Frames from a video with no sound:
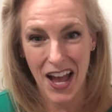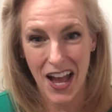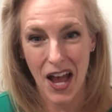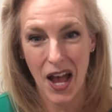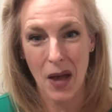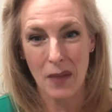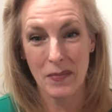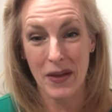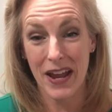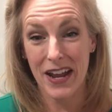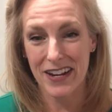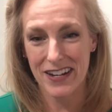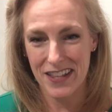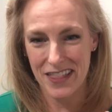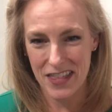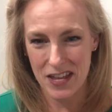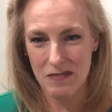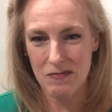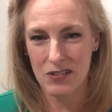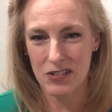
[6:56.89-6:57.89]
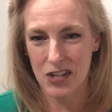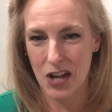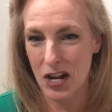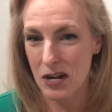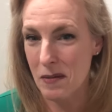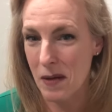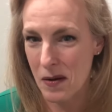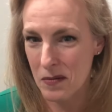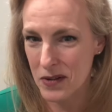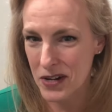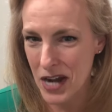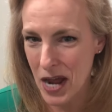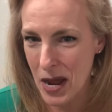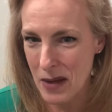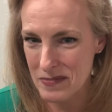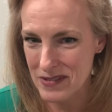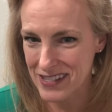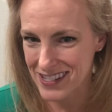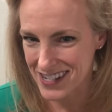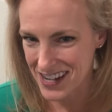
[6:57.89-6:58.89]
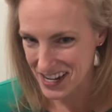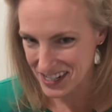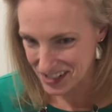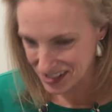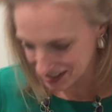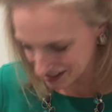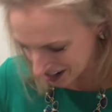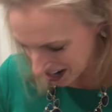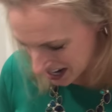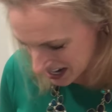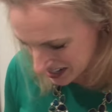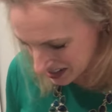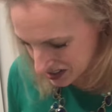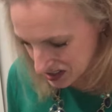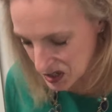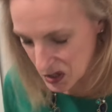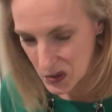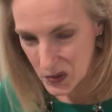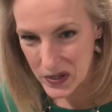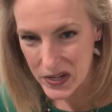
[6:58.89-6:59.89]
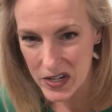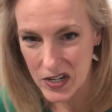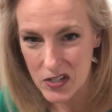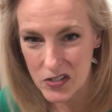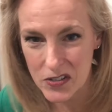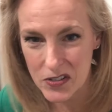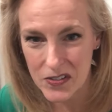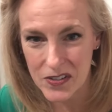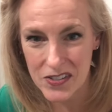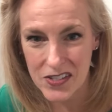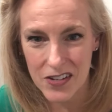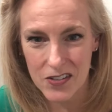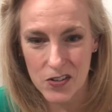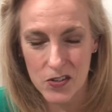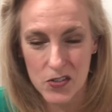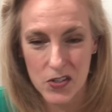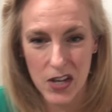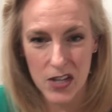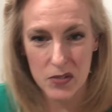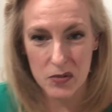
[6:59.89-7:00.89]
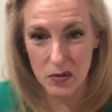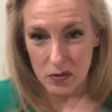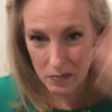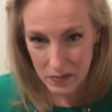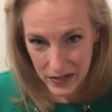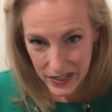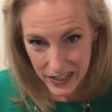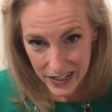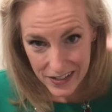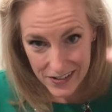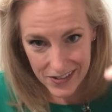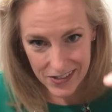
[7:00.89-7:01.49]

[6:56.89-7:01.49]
And then we'll talk about what happens next, right? So here, do this exercise with me,